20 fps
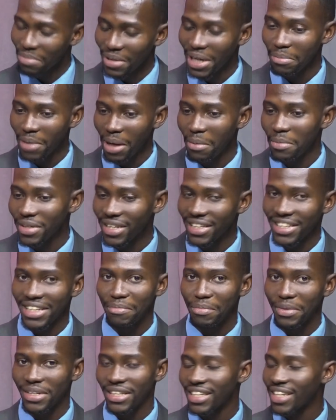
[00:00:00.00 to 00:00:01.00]
But I'm really
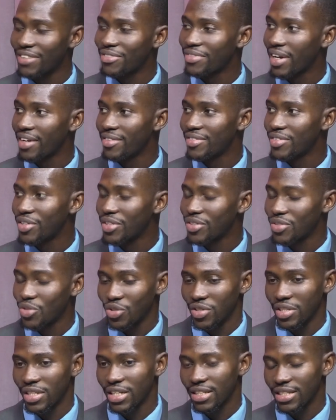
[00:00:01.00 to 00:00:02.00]
happy that I've got
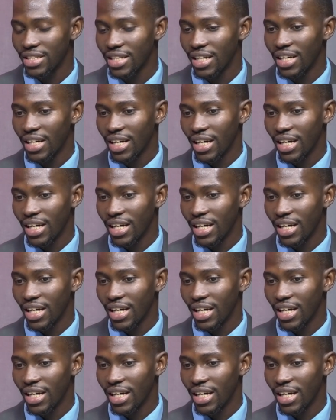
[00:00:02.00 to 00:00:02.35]
those grades